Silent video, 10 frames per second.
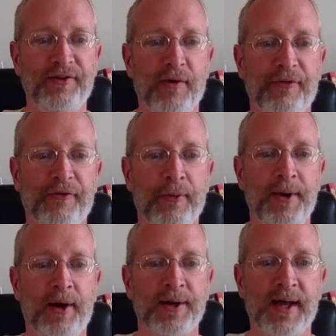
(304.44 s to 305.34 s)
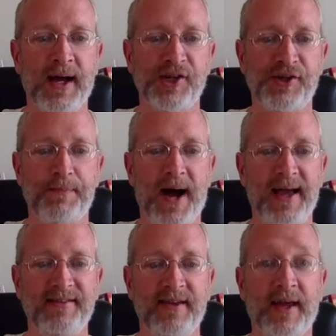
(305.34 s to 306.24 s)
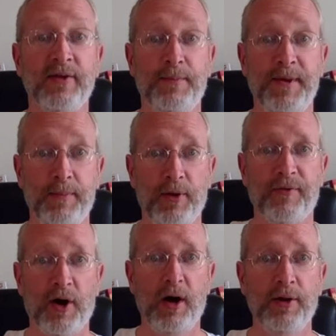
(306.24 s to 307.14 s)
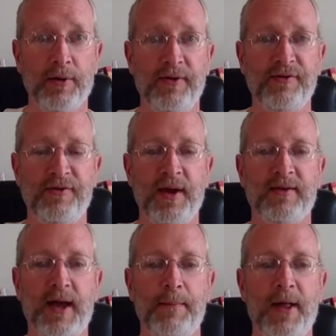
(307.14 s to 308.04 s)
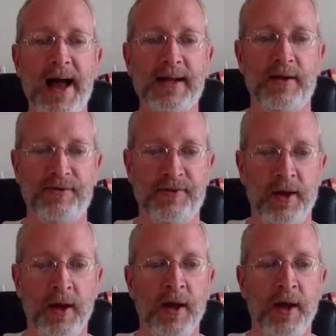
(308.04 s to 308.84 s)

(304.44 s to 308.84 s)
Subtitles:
suffer from an unconscious bias against people of color? This is anti-blackness.